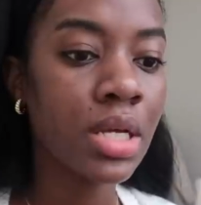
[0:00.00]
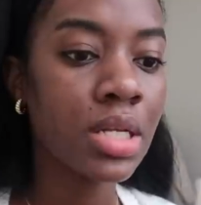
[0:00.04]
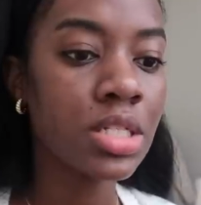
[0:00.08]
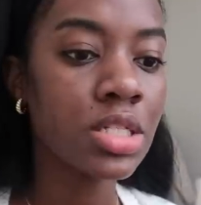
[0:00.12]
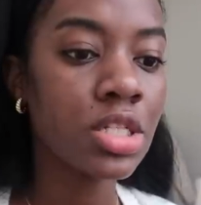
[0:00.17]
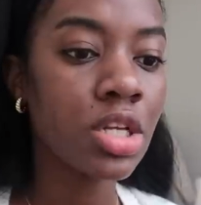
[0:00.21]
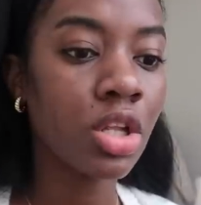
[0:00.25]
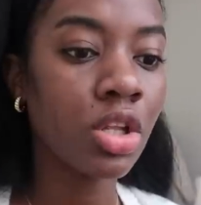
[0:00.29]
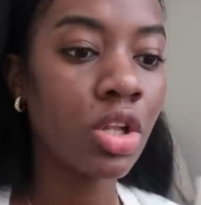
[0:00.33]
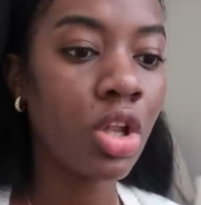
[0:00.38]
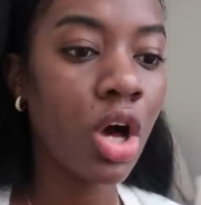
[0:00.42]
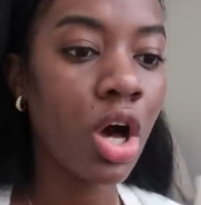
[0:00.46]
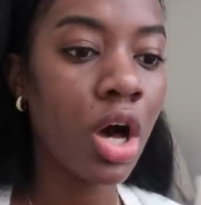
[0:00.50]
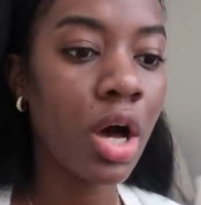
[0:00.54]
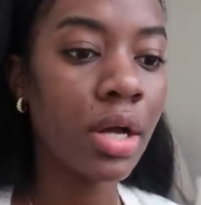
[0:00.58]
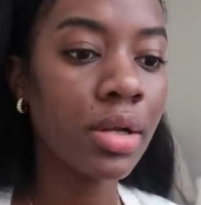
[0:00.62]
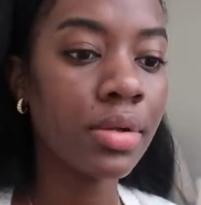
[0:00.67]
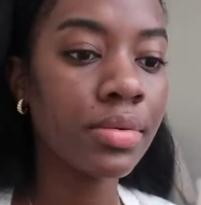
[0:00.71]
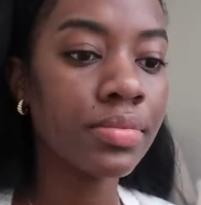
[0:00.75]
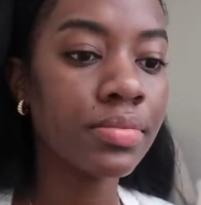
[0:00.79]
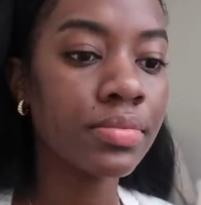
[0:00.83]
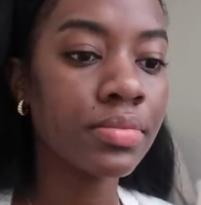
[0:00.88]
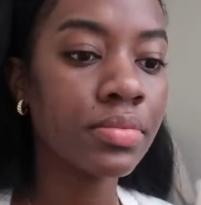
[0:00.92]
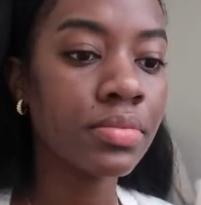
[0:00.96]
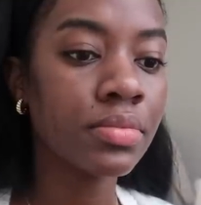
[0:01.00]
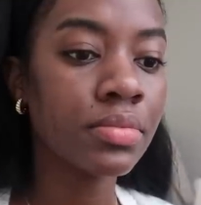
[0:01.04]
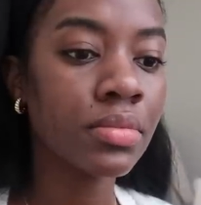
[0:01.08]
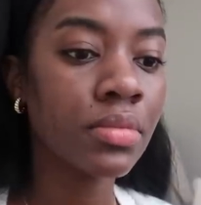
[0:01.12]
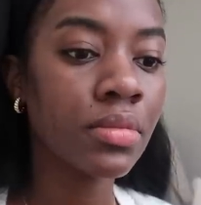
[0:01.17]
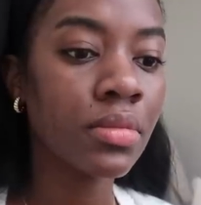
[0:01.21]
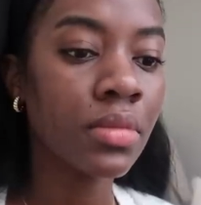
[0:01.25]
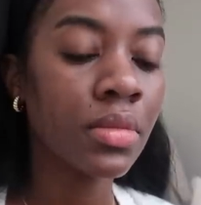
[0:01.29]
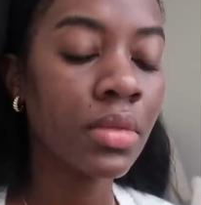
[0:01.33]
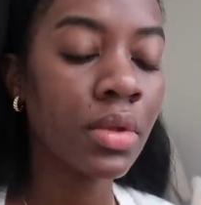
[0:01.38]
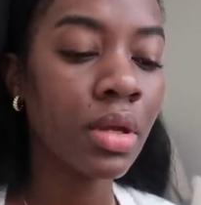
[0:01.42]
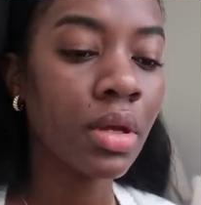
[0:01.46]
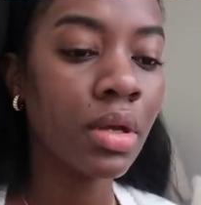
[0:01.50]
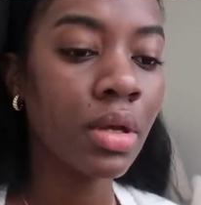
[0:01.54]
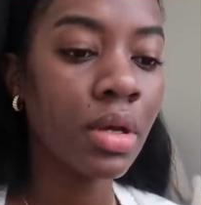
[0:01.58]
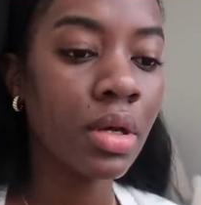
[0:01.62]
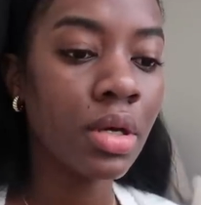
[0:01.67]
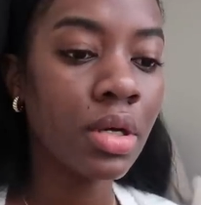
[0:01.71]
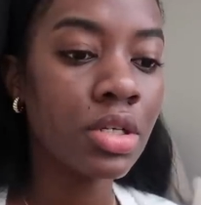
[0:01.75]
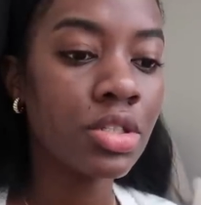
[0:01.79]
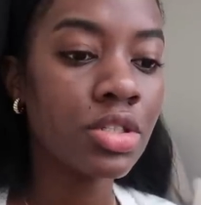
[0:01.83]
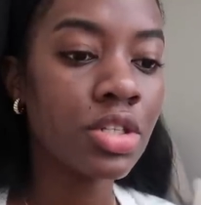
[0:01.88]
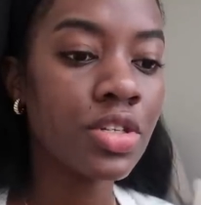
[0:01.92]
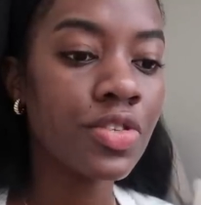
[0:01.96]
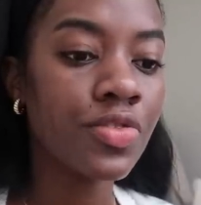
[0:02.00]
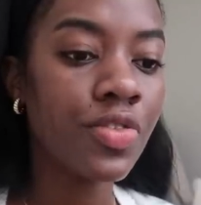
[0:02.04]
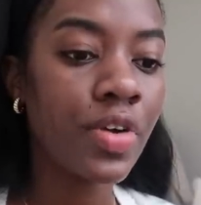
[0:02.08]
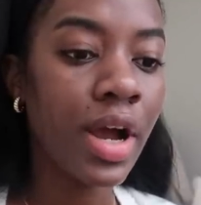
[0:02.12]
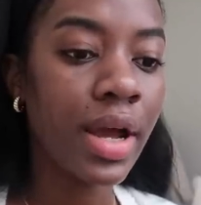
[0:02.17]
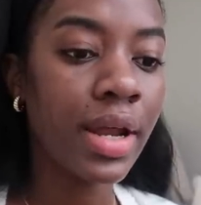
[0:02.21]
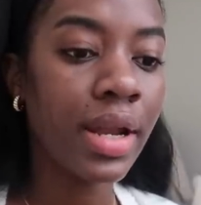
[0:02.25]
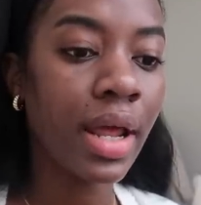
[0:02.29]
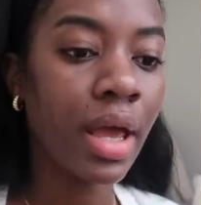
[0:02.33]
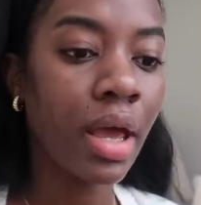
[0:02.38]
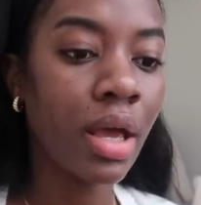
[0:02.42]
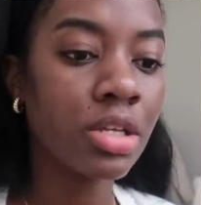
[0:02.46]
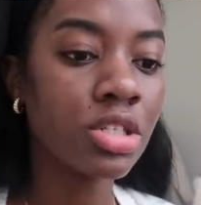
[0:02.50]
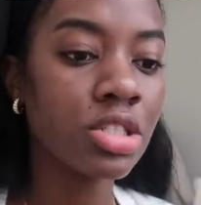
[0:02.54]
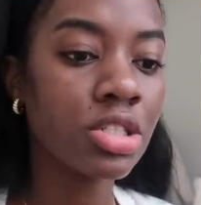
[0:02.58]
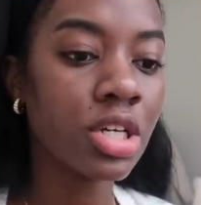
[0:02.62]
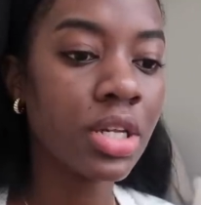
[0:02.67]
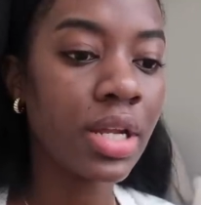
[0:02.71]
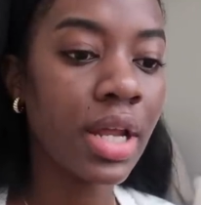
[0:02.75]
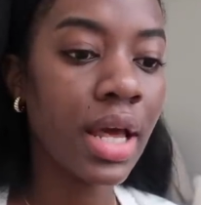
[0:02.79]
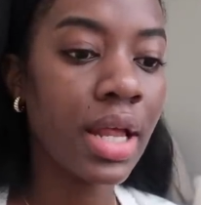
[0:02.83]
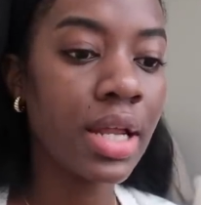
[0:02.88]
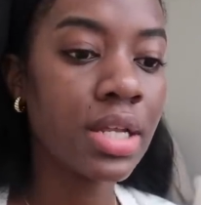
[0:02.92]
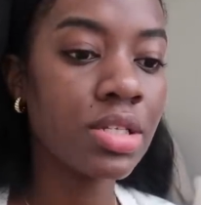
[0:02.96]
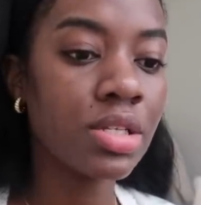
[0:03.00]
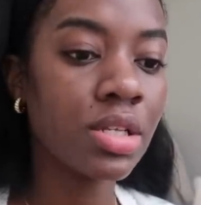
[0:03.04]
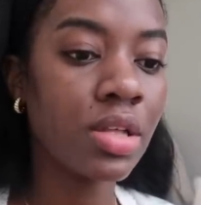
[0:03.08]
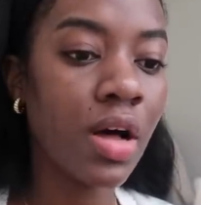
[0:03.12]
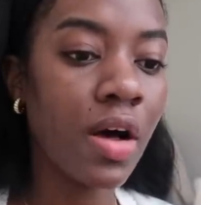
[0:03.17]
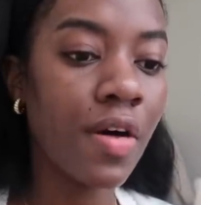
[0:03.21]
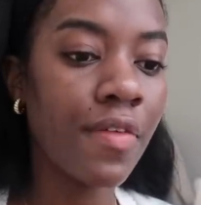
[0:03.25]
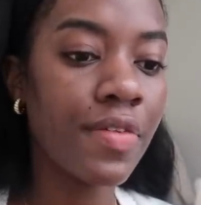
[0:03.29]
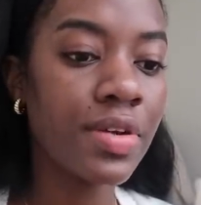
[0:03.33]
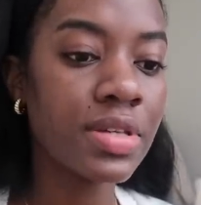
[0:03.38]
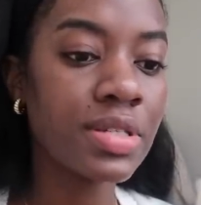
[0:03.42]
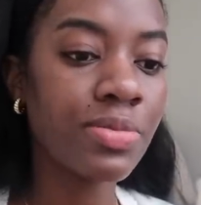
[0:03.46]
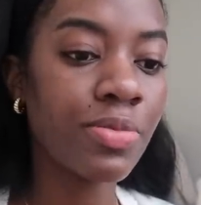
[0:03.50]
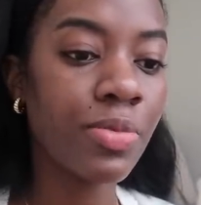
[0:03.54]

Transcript: It's a lot. So it's Friday, just gonna head into the office.